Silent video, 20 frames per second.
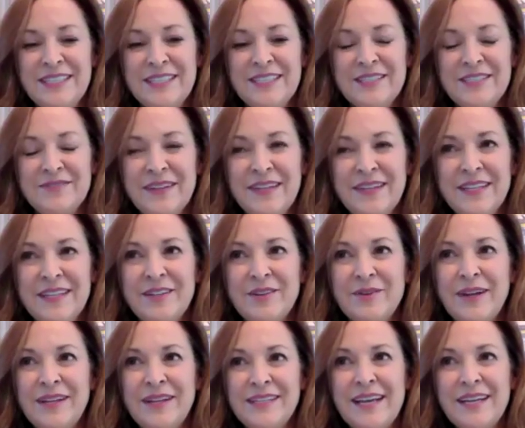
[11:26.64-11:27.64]
It's funny though,
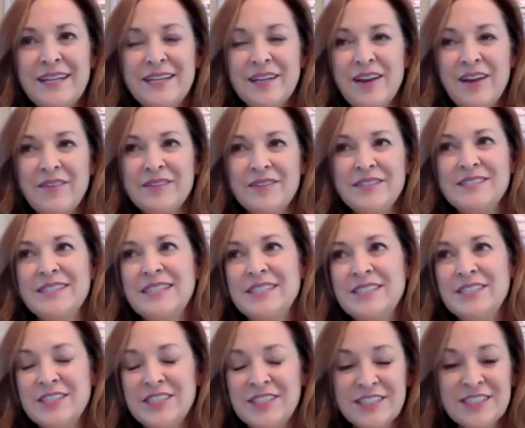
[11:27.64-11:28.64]
I'd had a
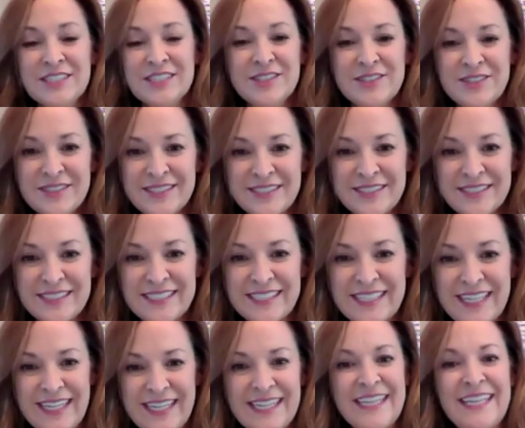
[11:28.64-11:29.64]
conversation just earlier
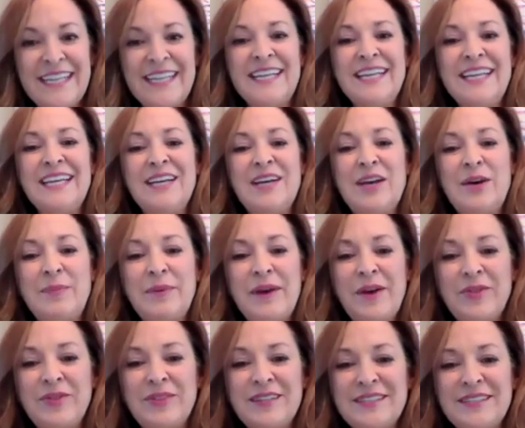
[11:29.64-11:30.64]
today
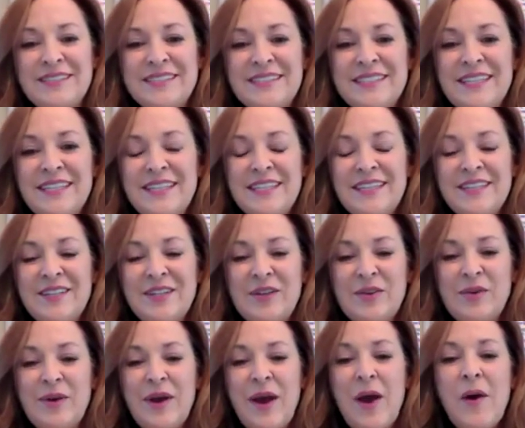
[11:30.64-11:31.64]
about this,
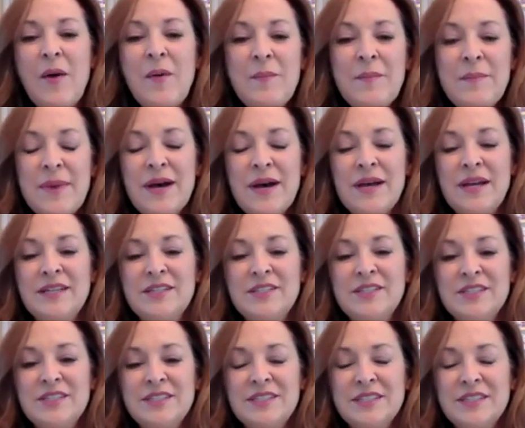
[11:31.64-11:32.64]
how
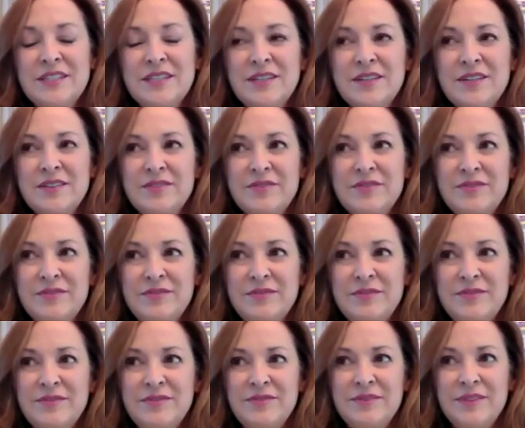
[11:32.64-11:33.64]
much of
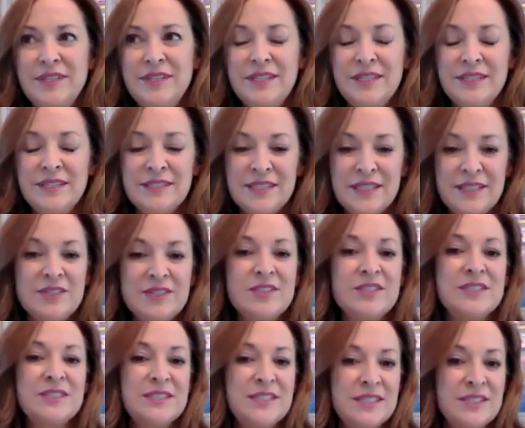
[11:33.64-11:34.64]
the
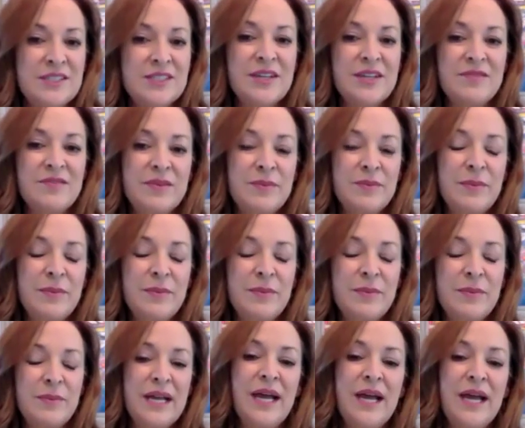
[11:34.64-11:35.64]
intelligence that you get from
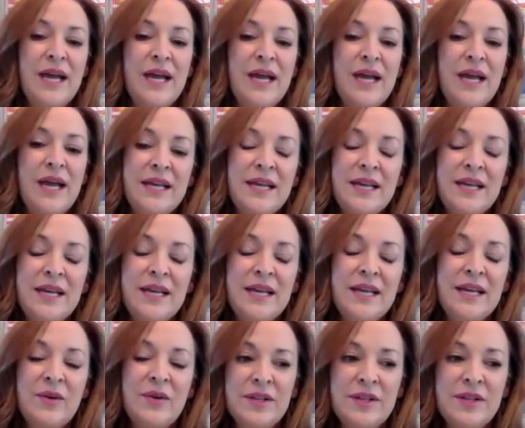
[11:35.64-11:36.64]
AI
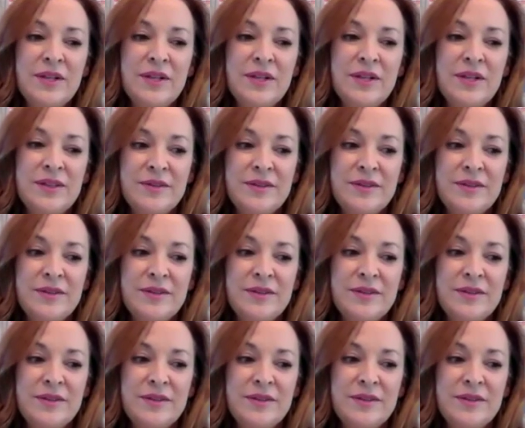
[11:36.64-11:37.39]
will